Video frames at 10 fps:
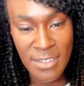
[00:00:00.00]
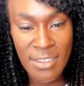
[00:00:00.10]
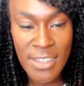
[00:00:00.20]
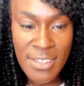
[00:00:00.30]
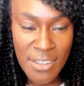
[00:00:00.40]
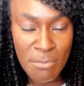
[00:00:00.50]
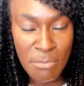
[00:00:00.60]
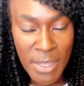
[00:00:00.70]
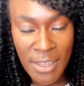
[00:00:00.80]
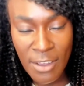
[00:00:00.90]
So this can
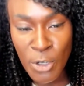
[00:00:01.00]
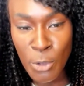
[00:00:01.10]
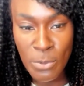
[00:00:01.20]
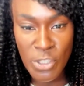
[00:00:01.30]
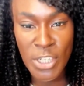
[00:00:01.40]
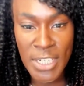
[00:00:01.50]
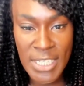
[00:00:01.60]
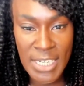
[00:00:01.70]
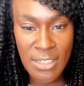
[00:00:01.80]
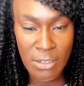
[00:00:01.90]
be an
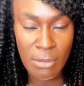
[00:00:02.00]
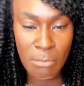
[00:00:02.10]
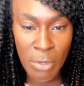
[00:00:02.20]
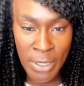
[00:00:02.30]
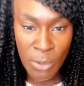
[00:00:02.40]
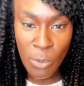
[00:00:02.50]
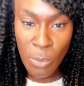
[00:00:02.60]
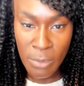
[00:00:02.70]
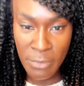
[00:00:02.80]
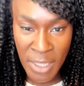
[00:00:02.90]
opportunity to combine
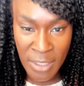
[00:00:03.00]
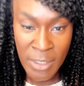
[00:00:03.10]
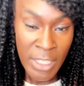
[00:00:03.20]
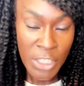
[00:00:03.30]
all of that.